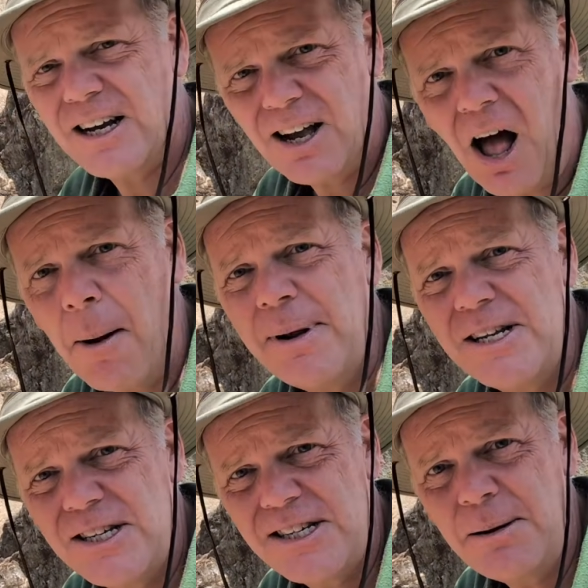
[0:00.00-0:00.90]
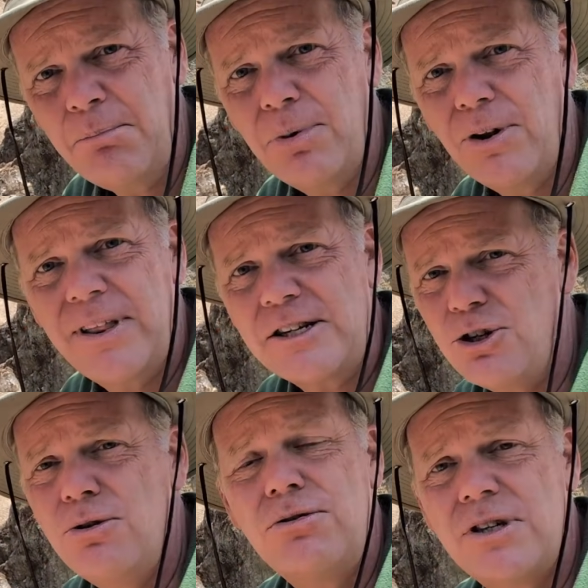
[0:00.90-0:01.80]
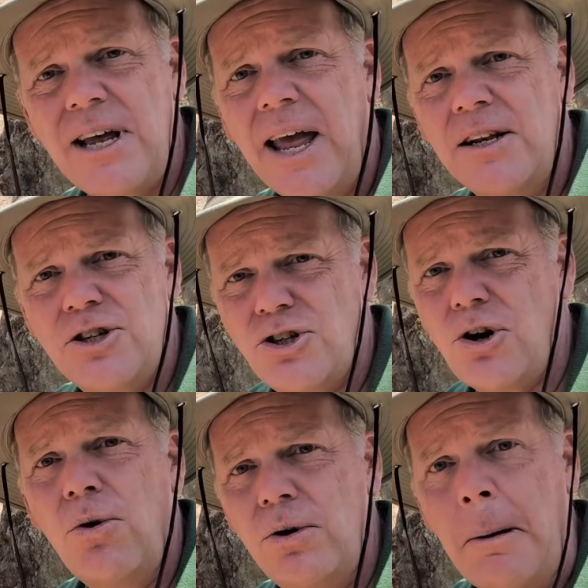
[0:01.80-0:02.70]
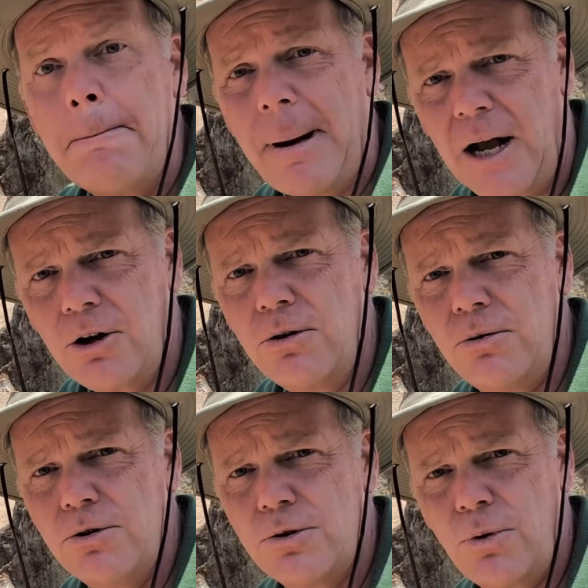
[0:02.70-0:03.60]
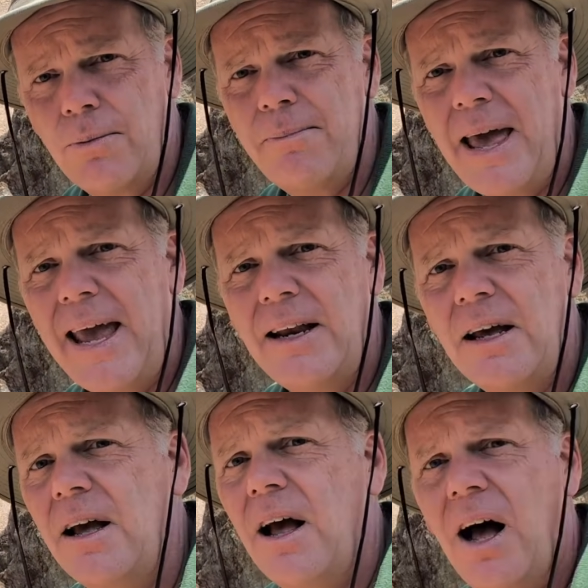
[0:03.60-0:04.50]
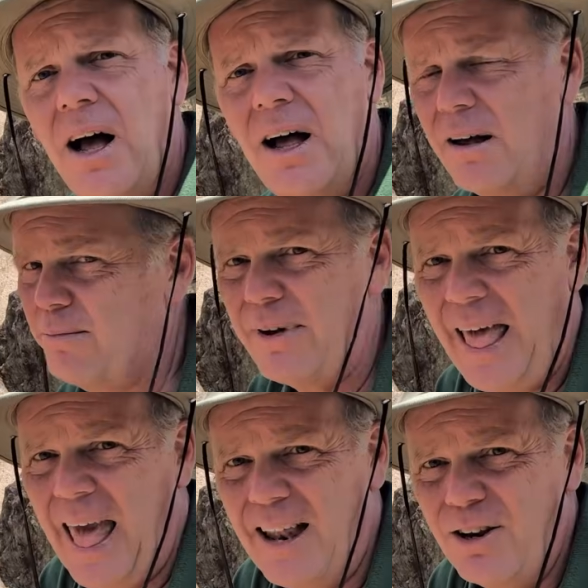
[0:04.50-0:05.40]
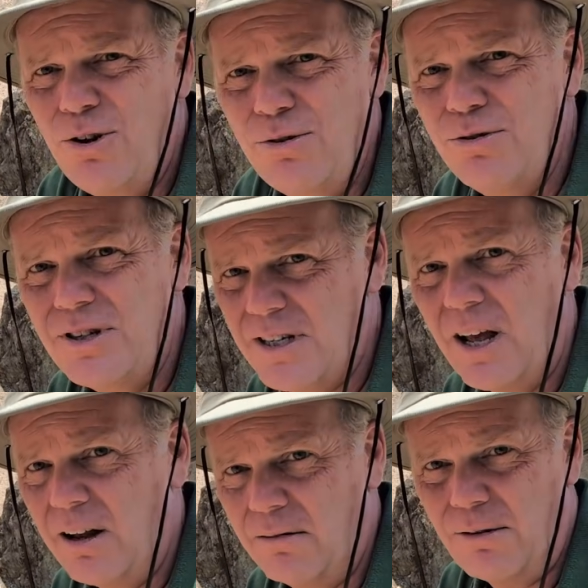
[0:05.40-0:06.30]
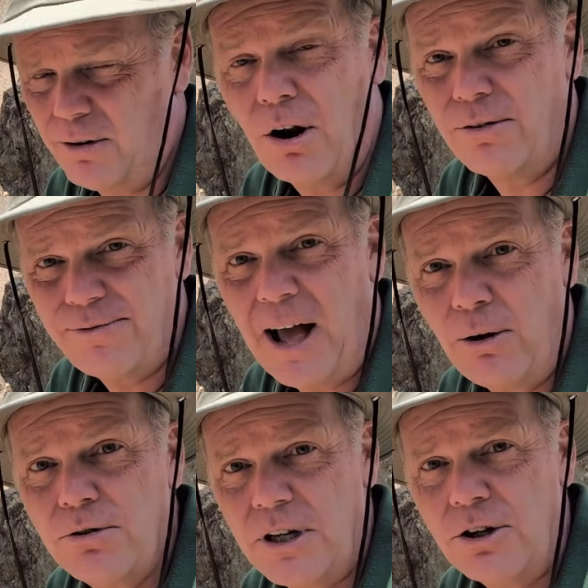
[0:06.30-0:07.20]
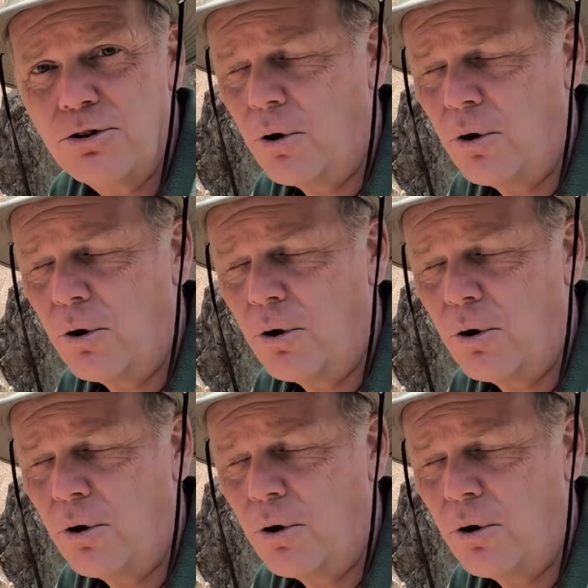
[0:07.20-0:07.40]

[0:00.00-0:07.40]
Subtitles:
common symbol that's used, and stone báculos were made and used and found in